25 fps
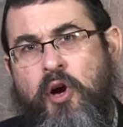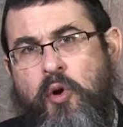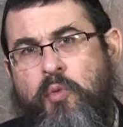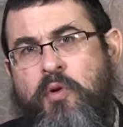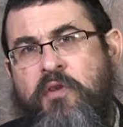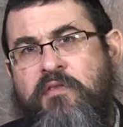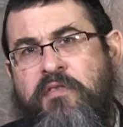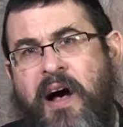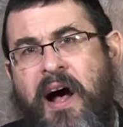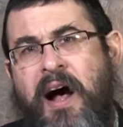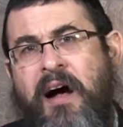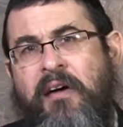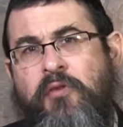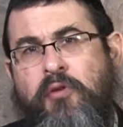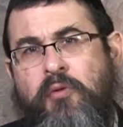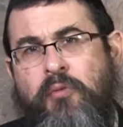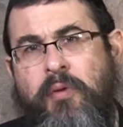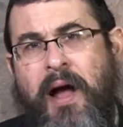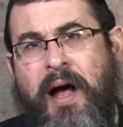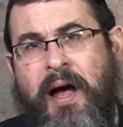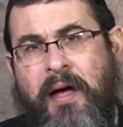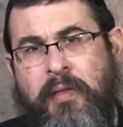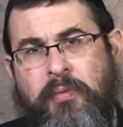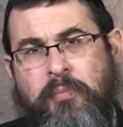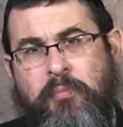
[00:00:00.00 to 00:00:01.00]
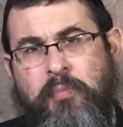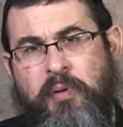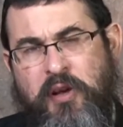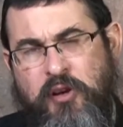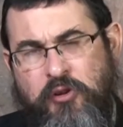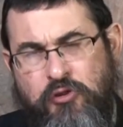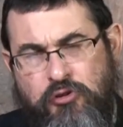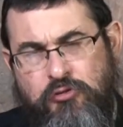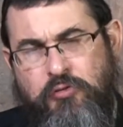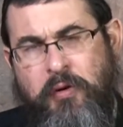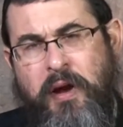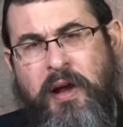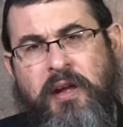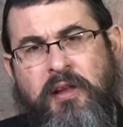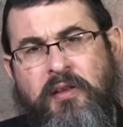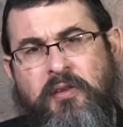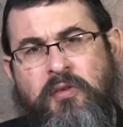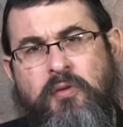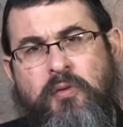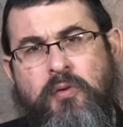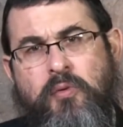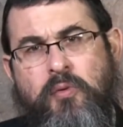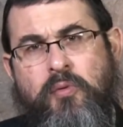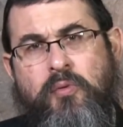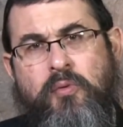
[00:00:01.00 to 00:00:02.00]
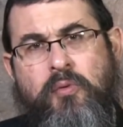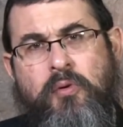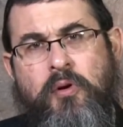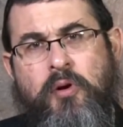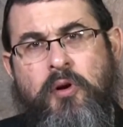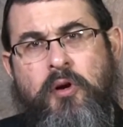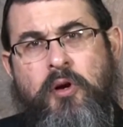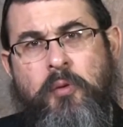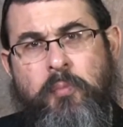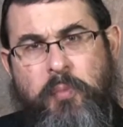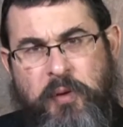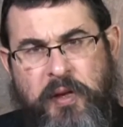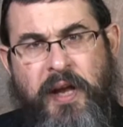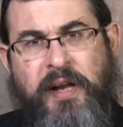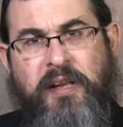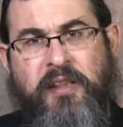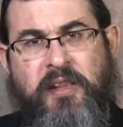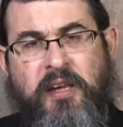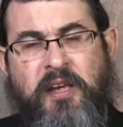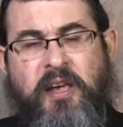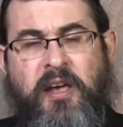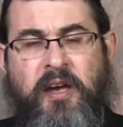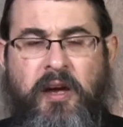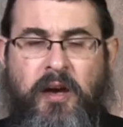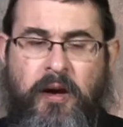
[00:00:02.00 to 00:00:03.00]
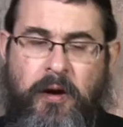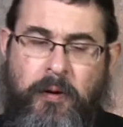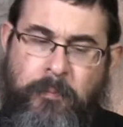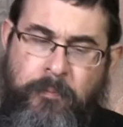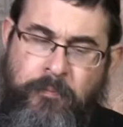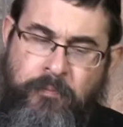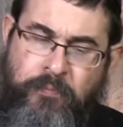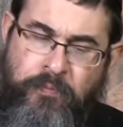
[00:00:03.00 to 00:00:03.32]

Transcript: revolved around being trained to protect the king.